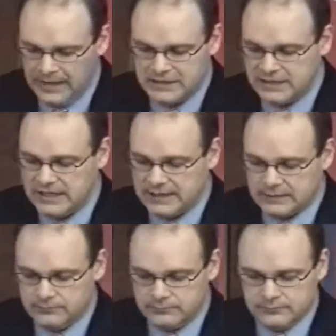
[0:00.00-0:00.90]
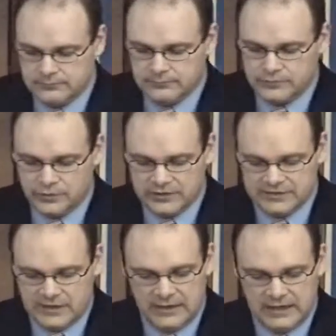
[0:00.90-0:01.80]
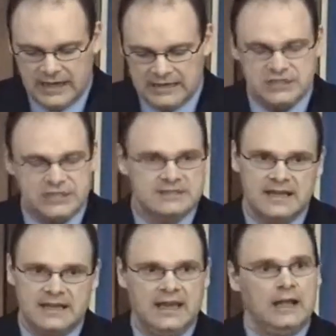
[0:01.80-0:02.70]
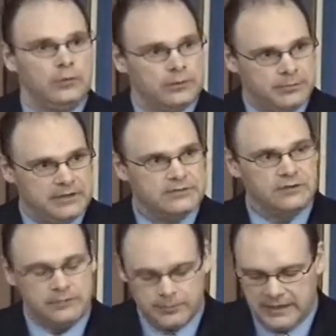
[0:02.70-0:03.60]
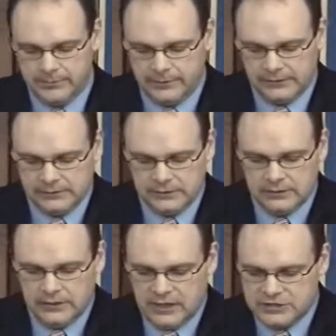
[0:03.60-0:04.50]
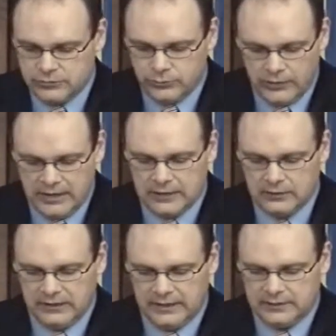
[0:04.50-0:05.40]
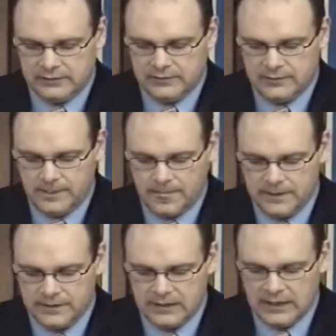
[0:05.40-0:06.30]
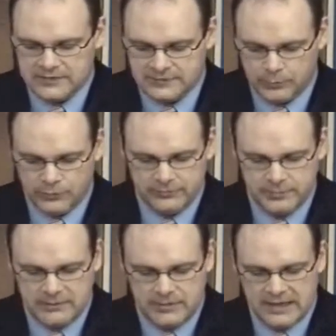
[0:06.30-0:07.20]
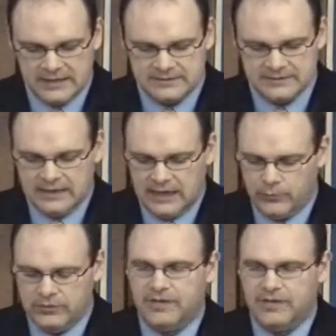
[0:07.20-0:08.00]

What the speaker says: And she did. So on a Saturday night, she sat down with pencil and paper, and she wrote out her letter in support of PBS, and we